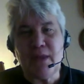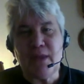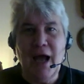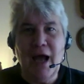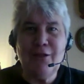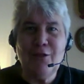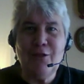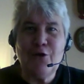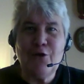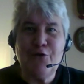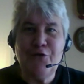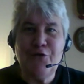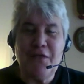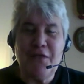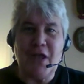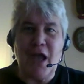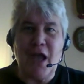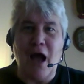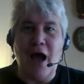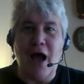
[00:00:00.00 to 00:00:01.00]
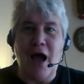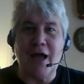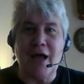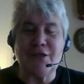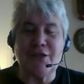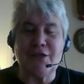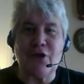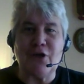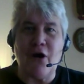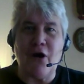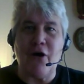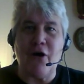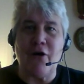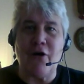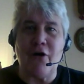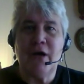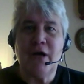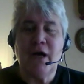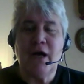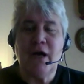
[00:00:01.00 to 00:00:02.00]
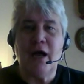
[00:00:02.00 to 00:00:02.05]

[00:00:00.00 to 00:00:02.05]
I learned that the eyes are